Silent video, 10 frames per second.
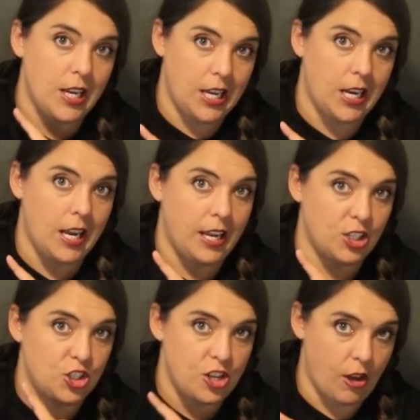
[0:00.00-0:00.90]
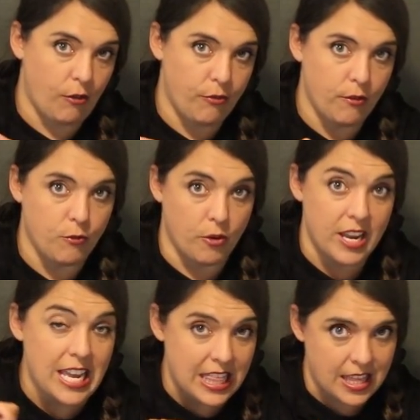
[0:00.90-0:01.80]
in a shelf for
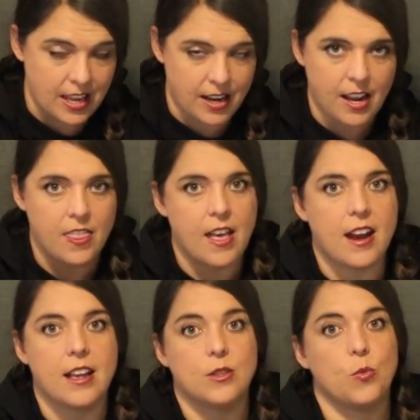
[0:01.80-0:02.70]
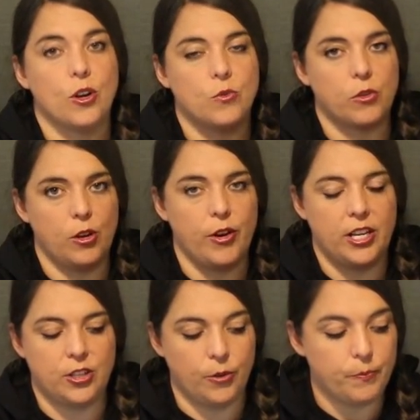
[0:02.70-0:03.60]
Ethan and that has worked really
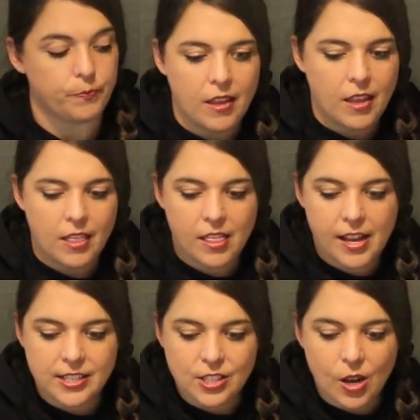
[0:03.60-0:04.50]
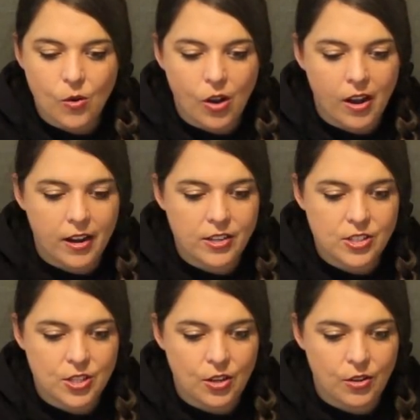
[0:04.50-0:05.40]
great too. Let's go on
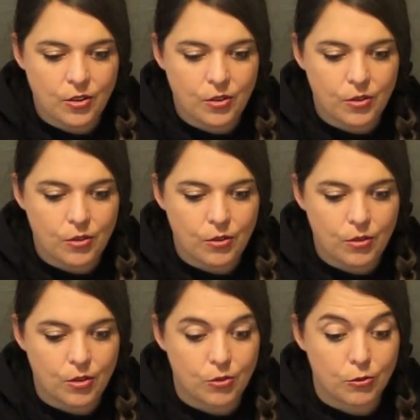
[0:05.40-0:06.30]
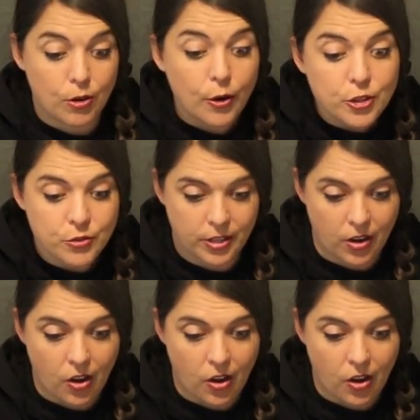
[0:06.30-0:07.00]
to the grocery